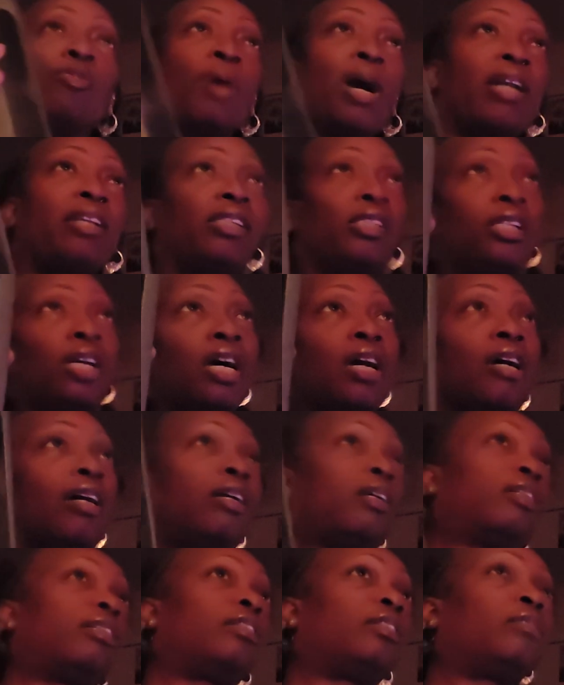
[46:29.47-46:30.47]
body
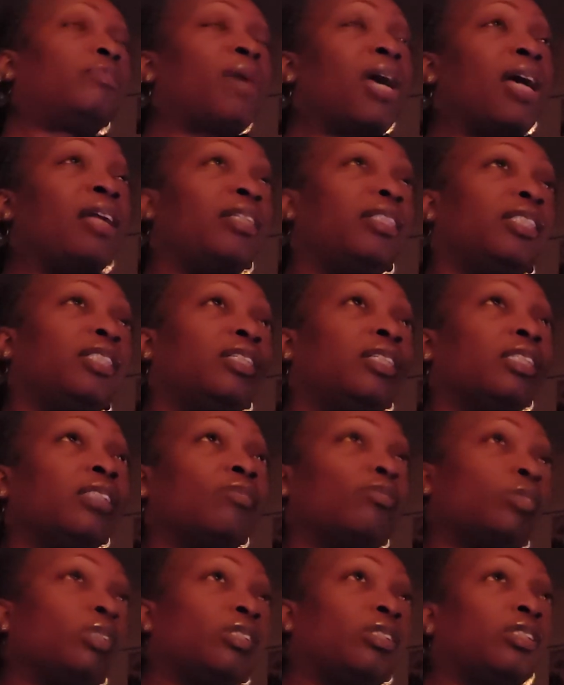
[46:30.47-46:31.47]
start the body
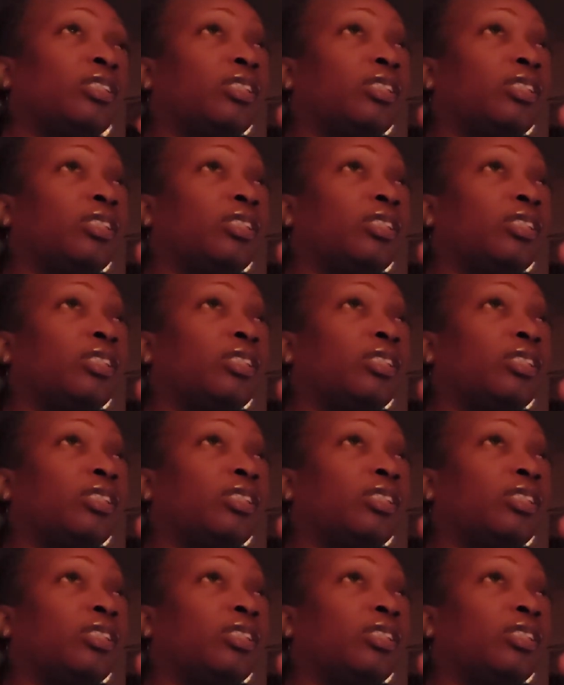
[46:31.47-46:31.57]
just you